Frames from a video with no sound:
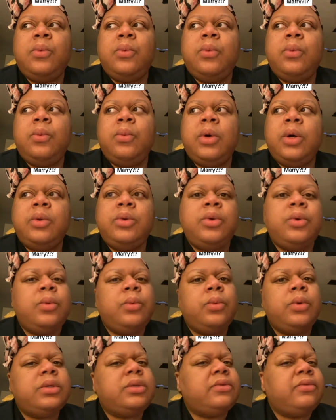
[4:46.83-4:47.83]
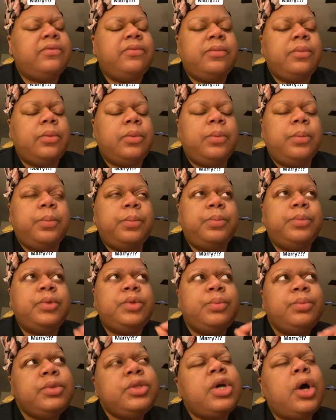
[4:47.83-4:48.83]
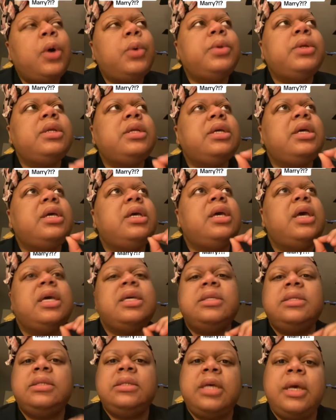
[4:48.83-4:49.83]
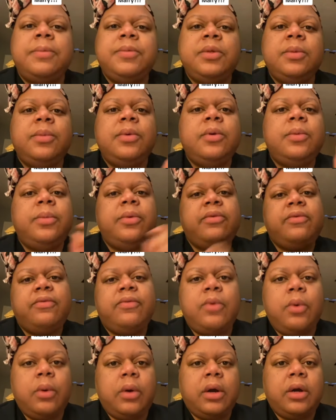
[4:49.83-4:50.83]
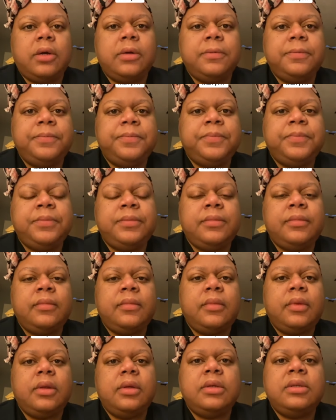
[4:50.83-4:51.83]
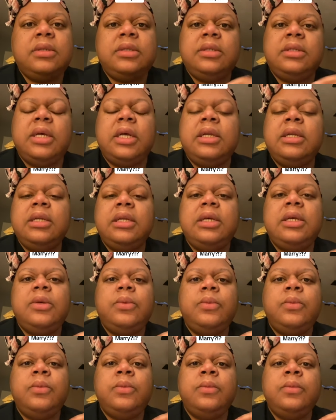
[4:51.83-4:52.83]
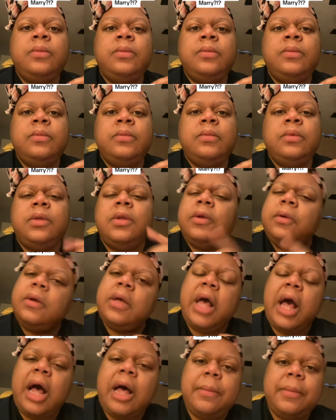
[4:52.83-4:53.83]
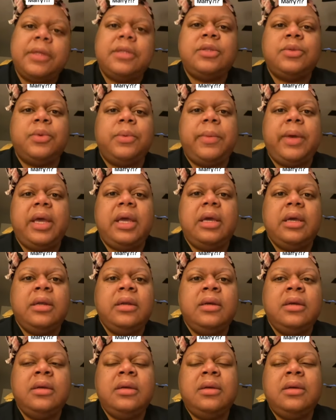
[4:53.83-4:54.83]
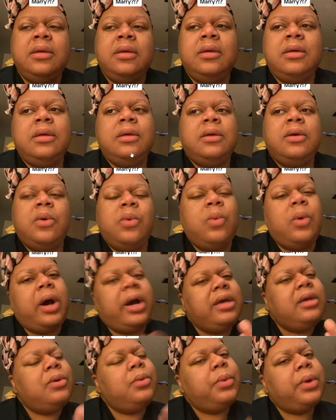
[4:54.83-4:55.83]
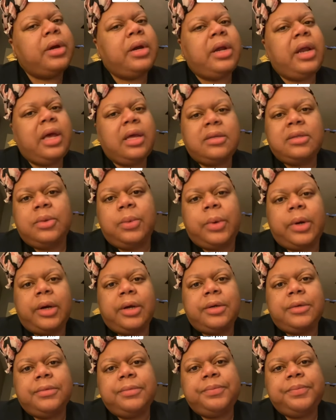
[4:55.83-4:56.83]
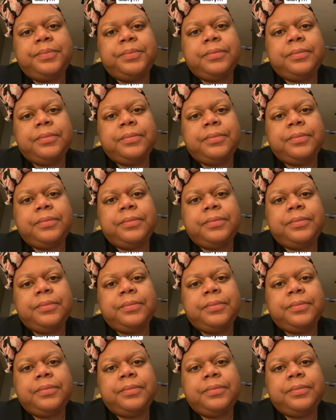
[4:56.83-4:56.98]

what was totally acceptable before suddenly little comments were made why are you wearing that to work